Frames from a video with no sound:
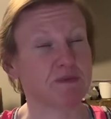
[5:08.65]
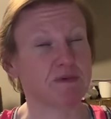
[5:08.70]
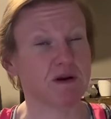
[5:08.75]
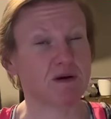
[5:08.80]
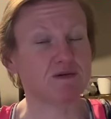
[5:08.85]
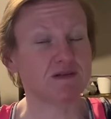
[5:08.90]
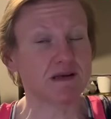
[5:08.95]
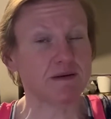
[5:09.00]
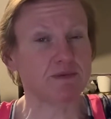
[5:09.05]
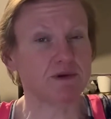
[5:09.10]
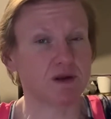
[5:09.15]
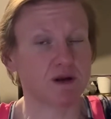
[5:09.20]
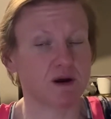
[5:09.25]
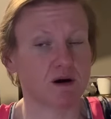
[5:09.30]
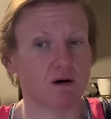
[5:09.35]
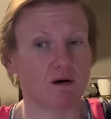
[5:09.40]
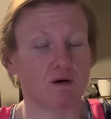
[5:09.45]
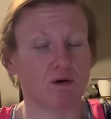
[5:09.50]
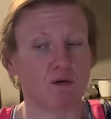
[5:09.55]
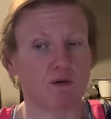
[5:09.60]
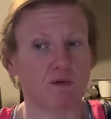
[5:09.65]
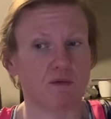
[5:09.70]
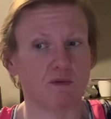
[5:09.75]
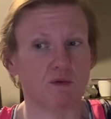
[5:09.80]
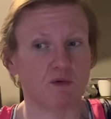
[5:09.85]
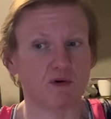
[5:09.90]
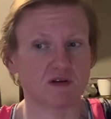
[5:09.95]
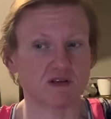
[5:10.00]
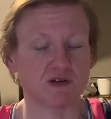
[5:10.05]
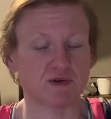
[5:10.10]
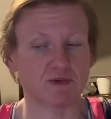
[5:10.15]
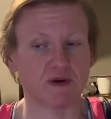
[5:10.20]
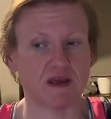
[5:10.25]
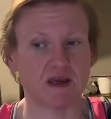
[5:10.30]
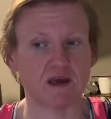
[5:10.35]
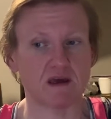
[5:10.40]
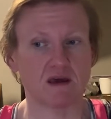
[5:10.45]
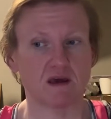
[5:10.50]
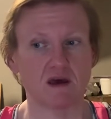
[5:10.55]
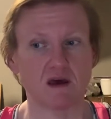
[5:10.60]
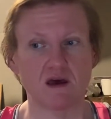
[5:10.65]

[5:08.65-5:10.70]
but I was able to go once a week.